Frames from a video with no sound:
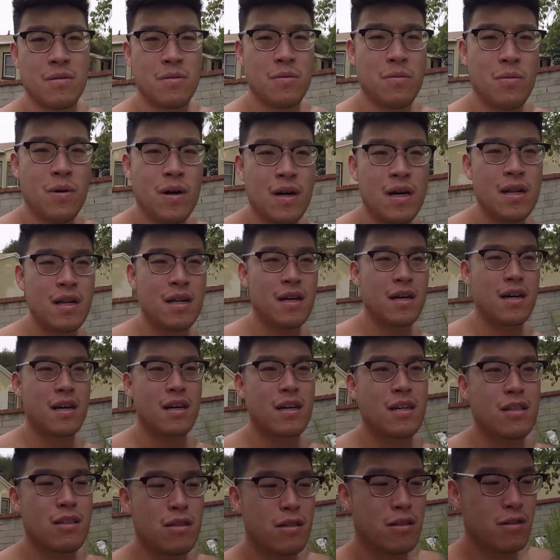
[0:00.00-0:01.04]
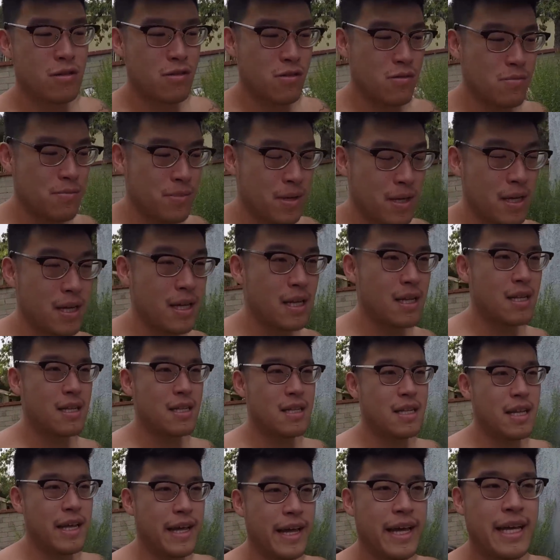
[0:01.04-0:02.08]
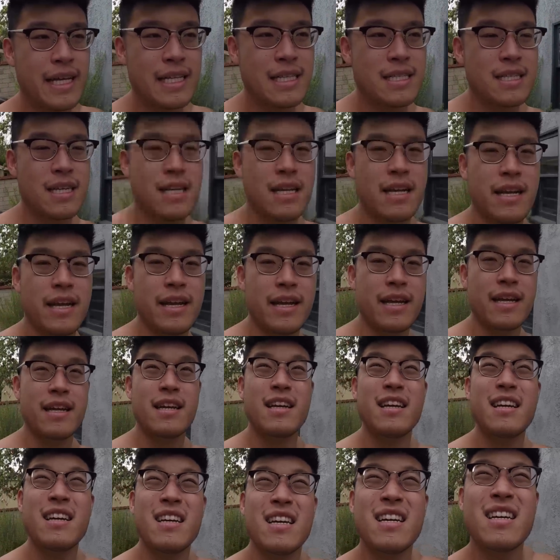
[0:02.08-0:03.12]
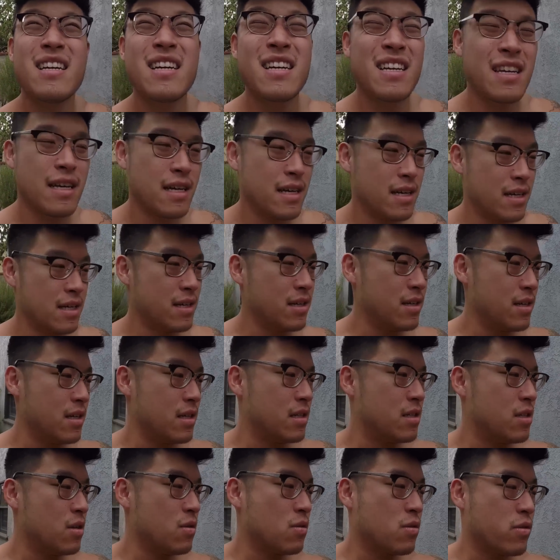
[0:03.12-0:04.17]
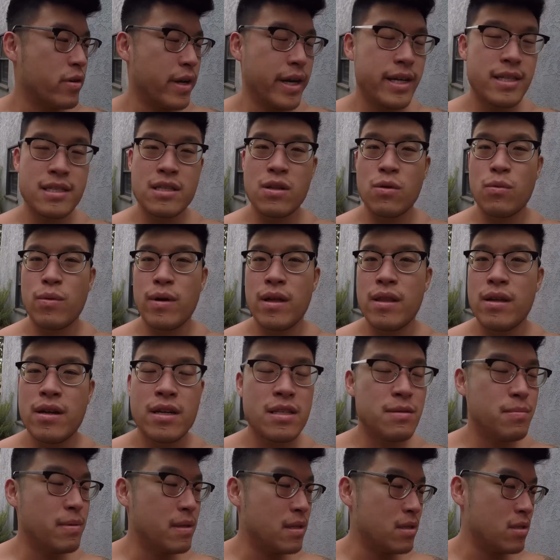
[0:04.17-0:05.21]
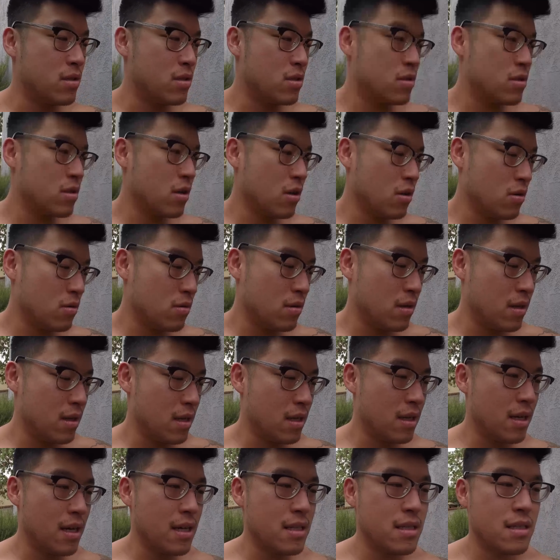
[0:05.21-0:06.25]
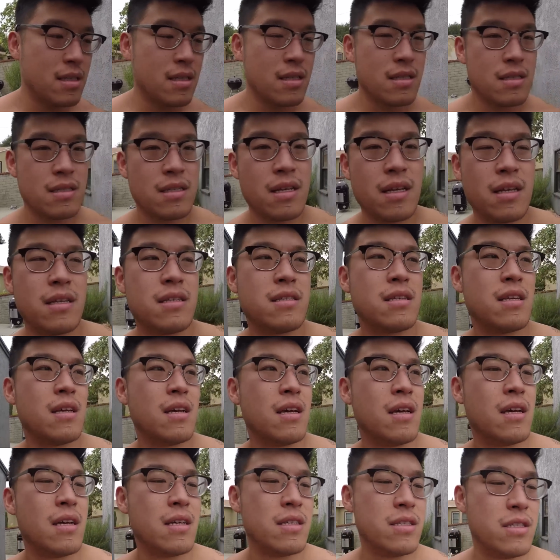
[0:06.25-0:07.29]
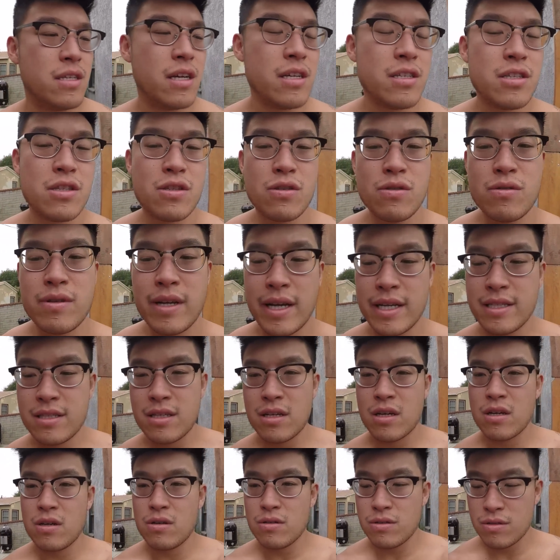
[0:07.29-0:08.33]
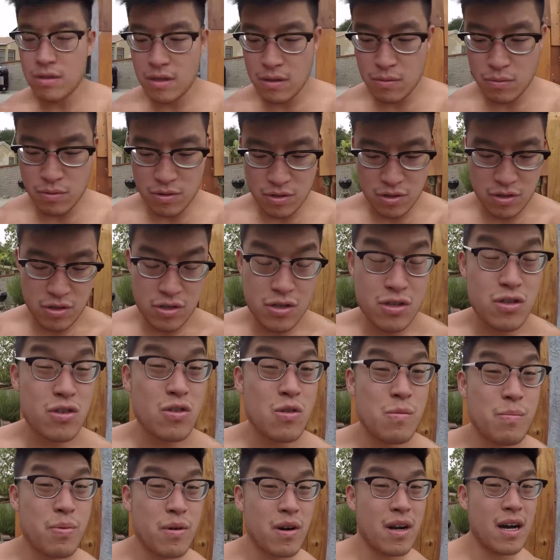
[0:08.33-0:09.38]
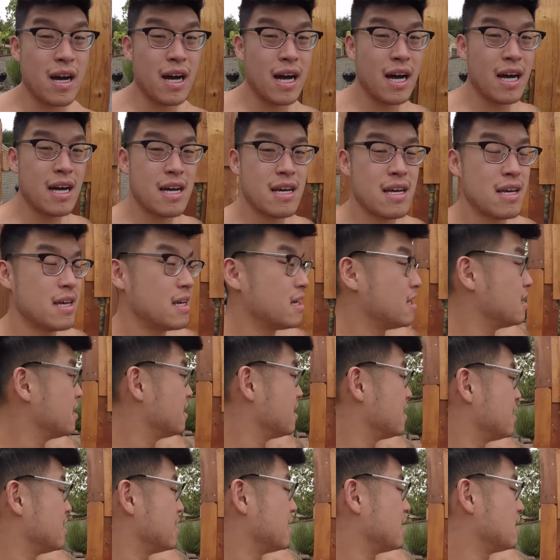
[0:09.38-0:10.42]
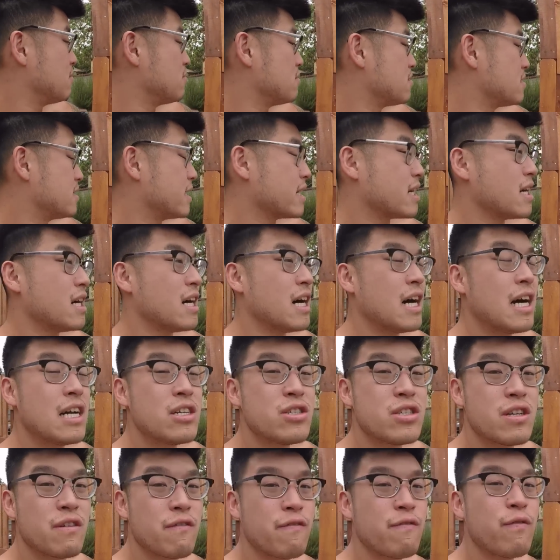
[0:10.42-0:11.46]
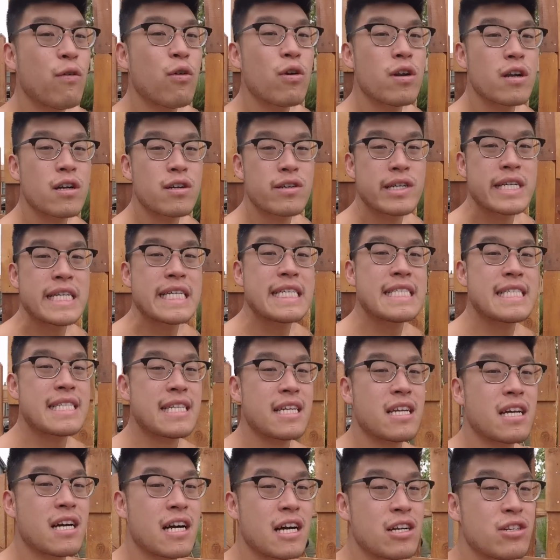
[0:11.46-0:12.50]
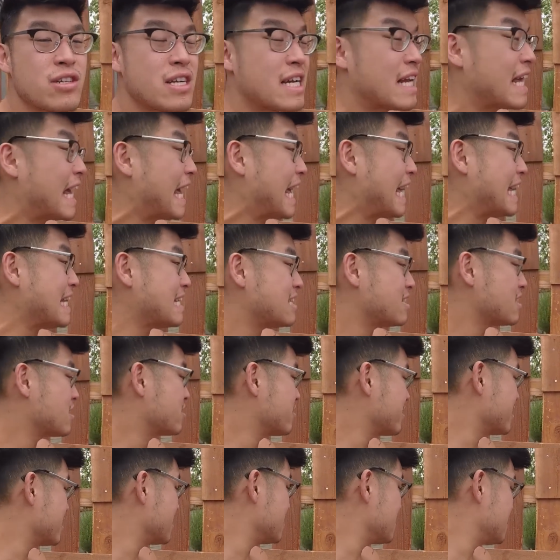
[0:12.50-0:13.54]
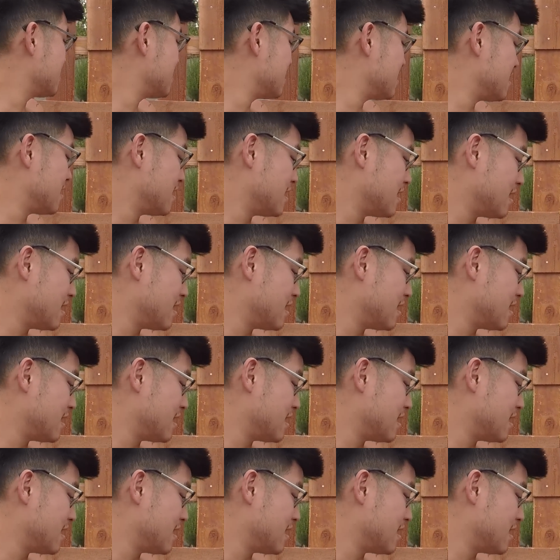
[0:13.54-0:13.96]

What a gloomy day today. It's so crazy. The weather has been so nuts these days. Just two days ago, it was super hot. It was like 104 degrees and then 108 degrees.